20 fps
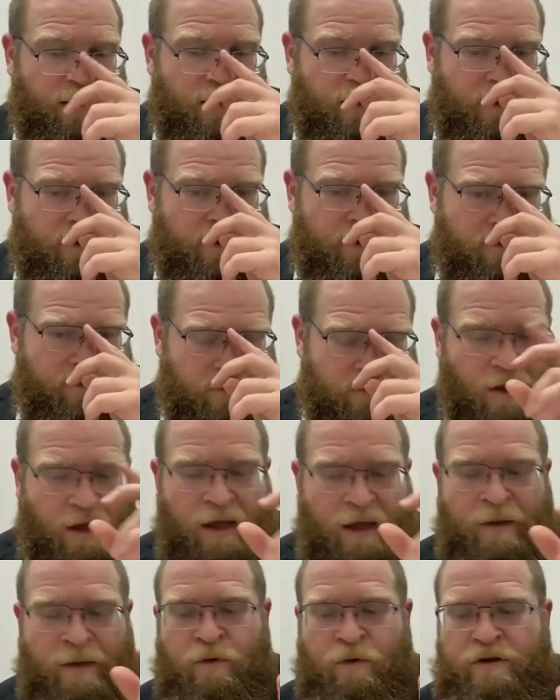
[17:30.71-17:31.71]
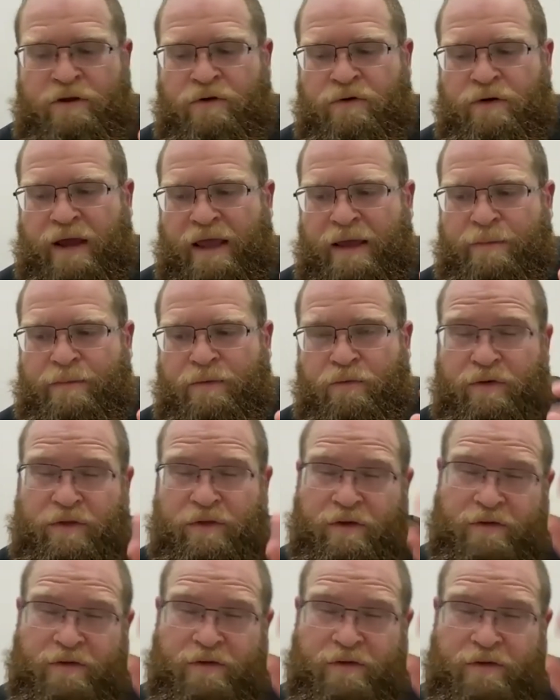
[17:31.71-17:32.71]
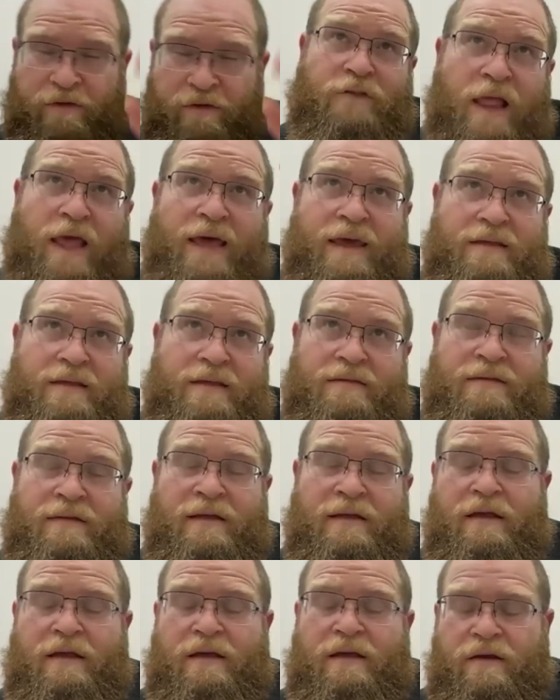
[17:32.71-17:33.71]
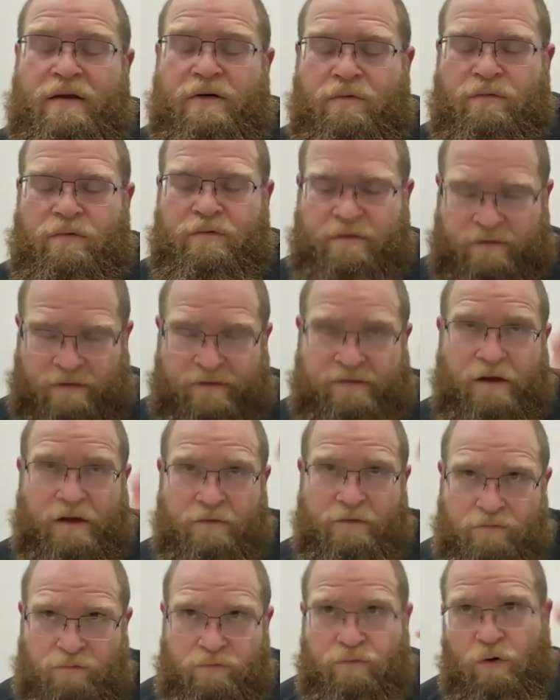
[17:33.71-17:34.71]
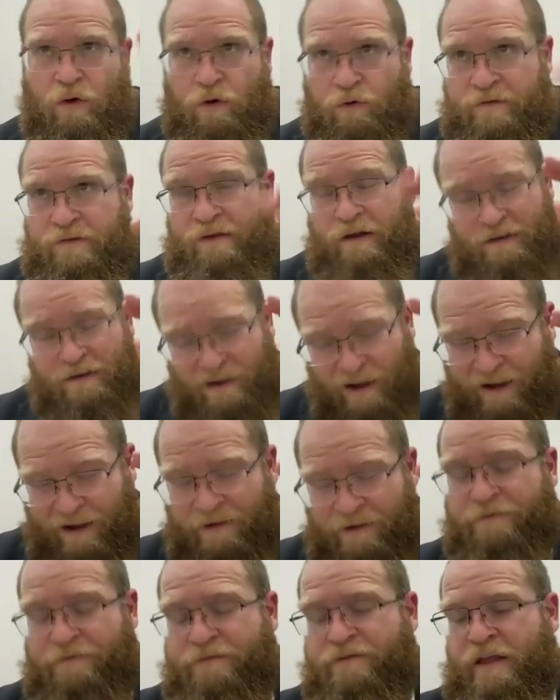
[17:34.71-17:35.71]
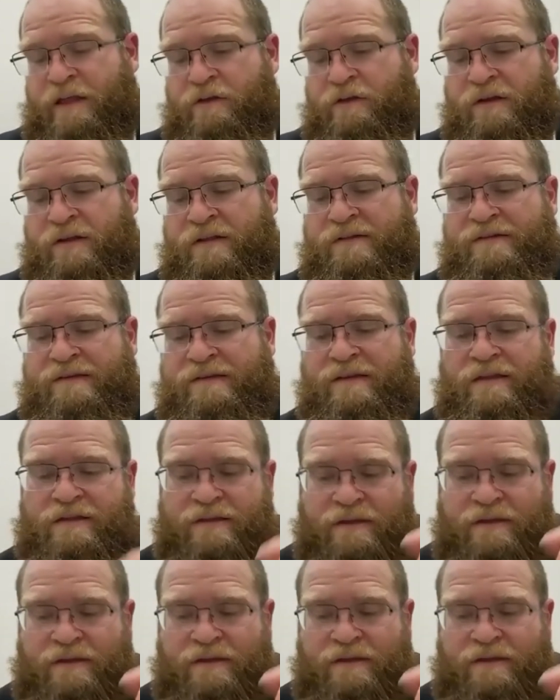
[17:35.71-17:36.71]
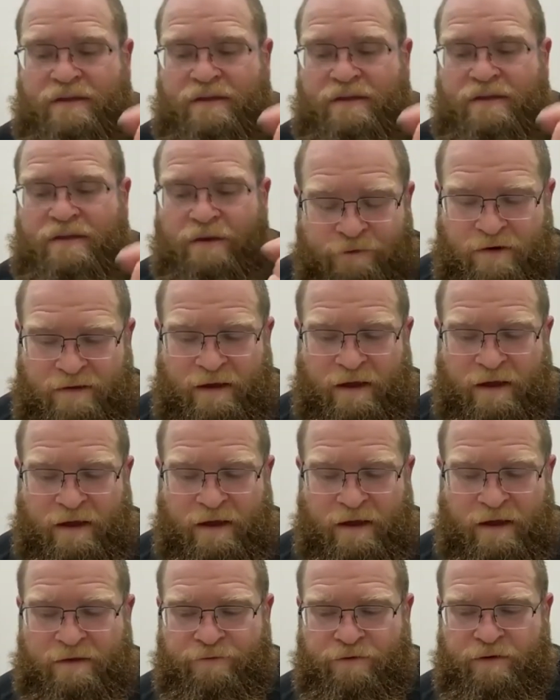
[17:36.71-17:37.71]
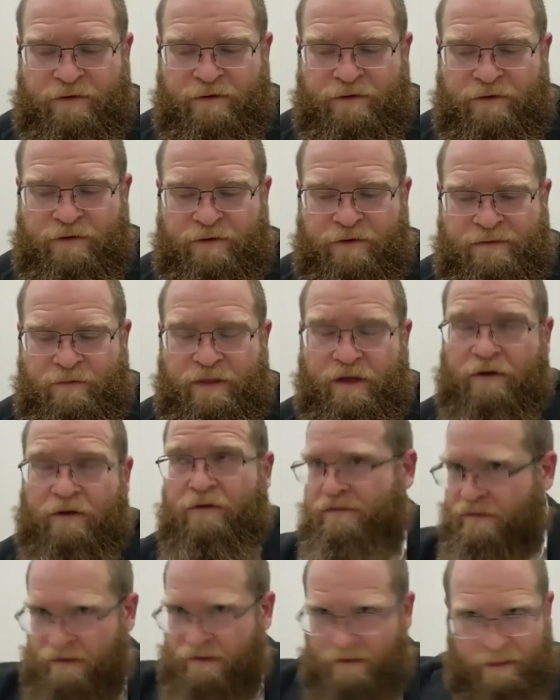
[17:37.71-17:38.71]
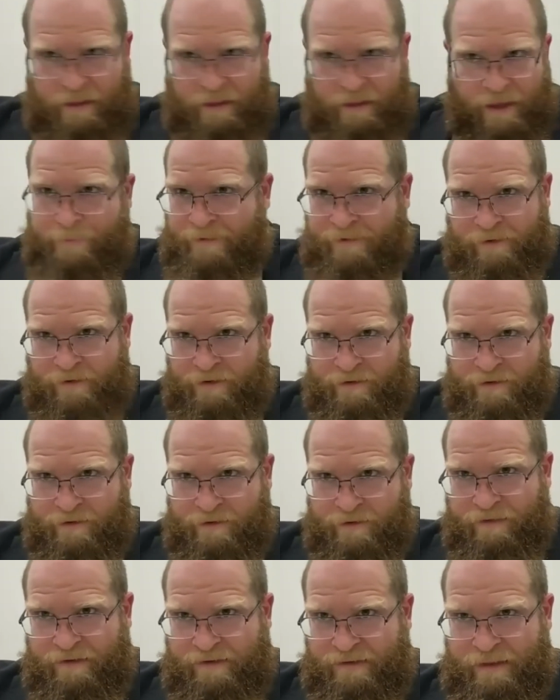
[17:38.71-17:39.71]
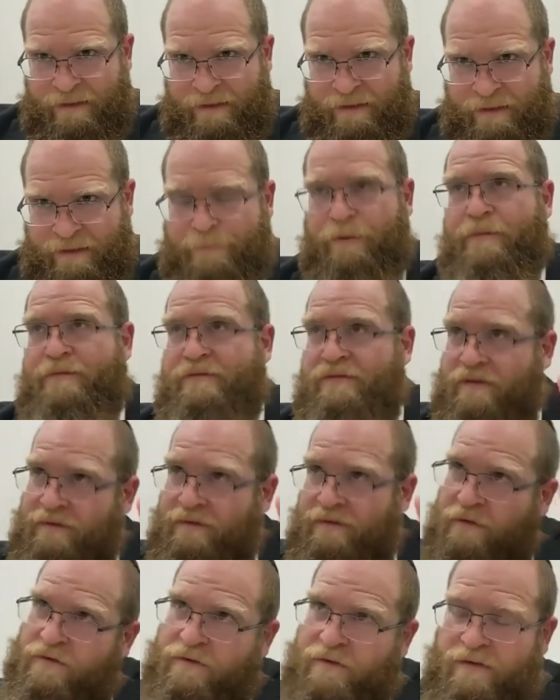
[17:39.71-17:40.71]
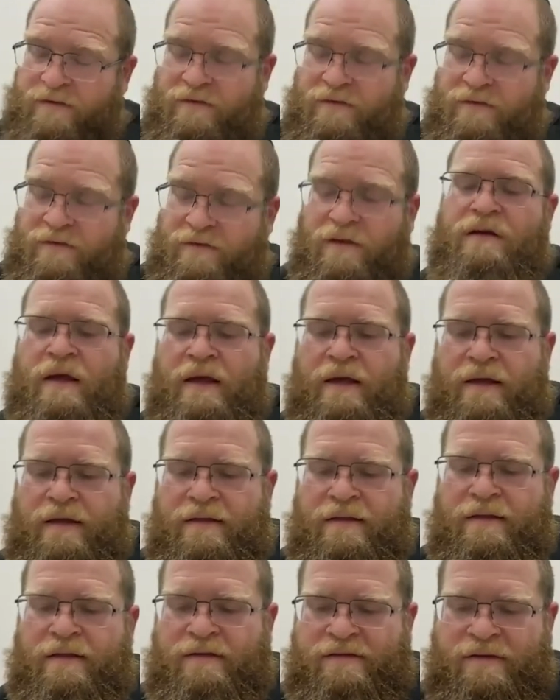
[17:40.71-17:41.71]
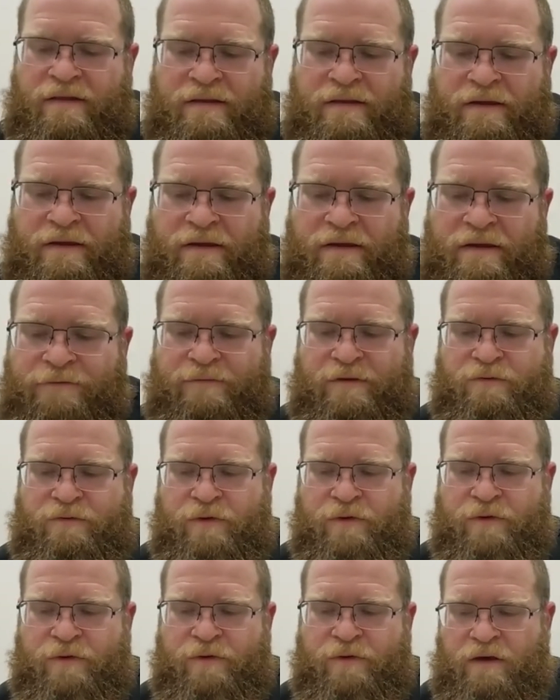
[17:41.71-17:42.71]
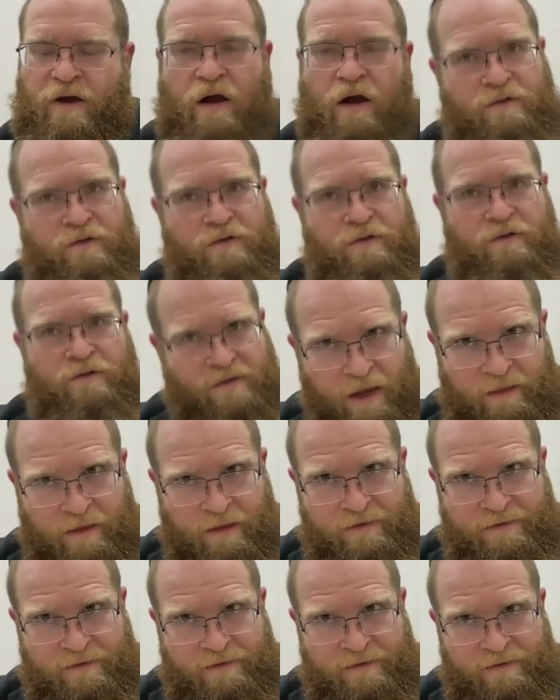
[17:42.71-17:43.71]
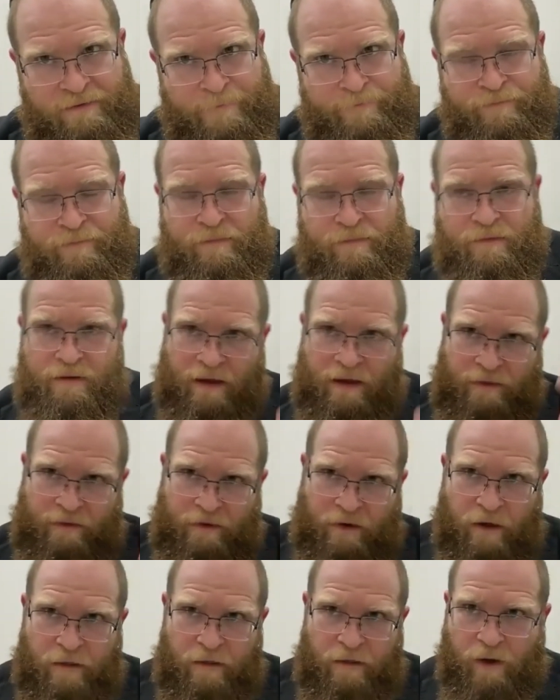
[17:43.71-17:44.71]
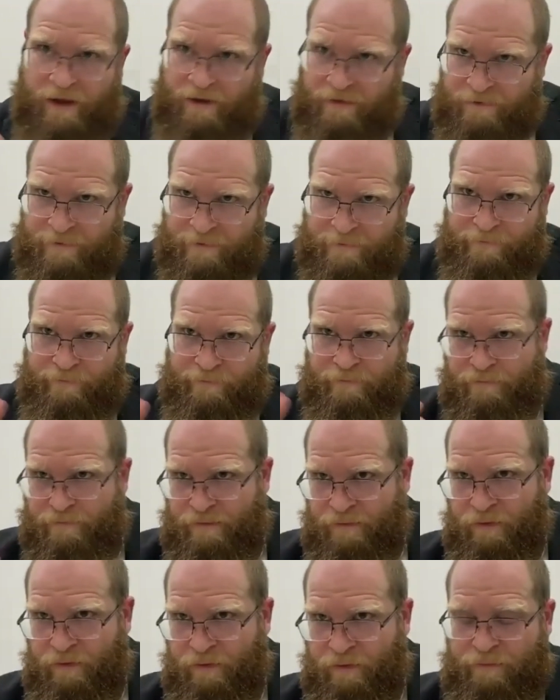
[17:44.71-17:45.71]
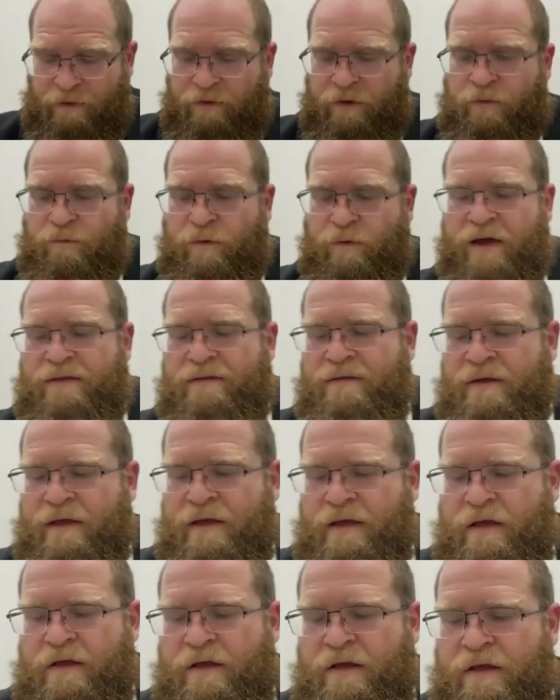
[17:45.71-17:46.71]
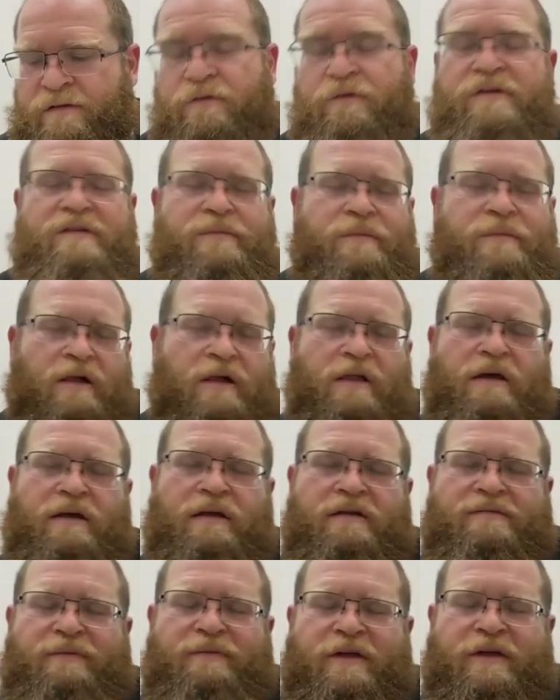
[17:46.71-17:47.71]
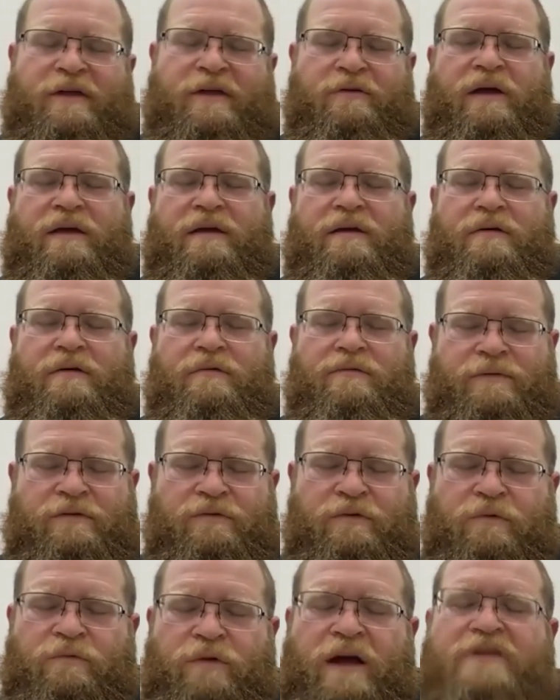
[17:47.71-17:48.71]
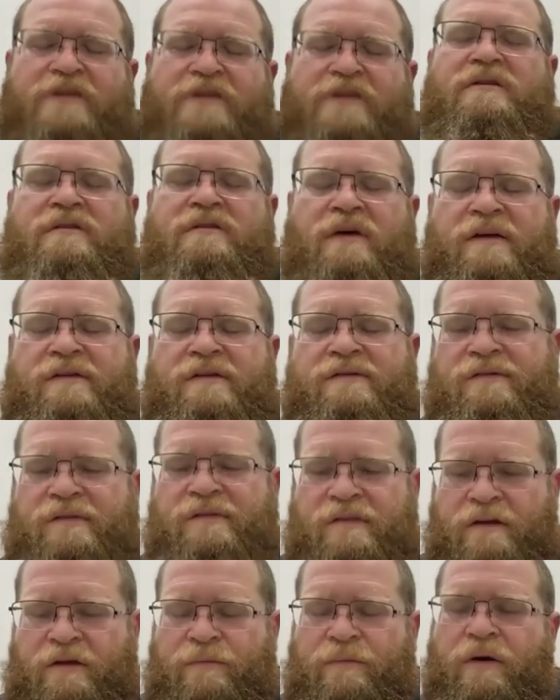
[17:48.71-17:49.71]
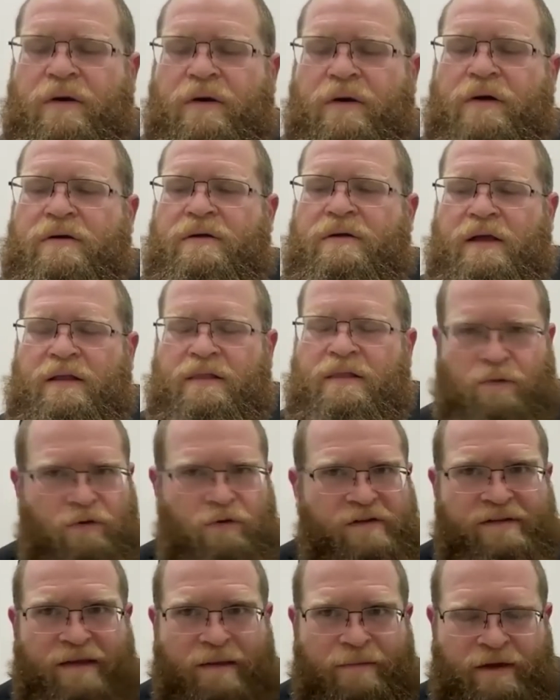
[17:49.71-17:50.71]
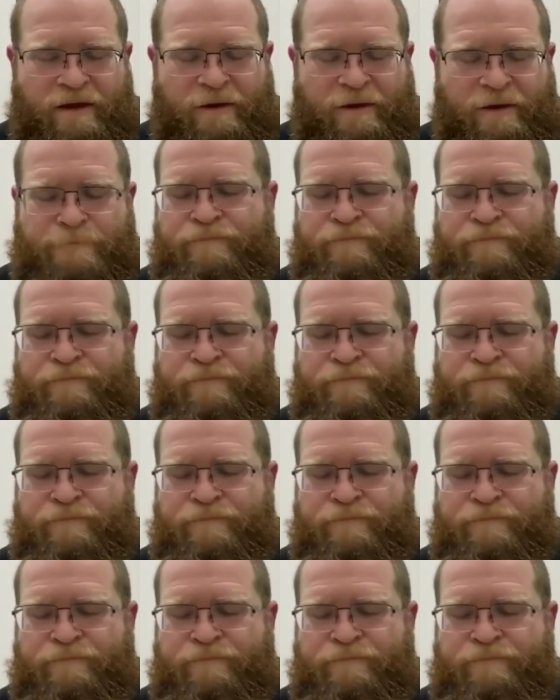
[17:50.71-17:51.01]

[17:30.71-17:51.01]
It's the time when you're able, when there's enough light, the sun rose enough that you can see the difference. You can tell the difference without using lamps or obviously light bulbs, just using the sun to see the difference between the color Tchelas and the color white, between blue and white. So there is a machlekes, by the way, between Rashi and Tosfos and the Gemara. Like, what does that mean?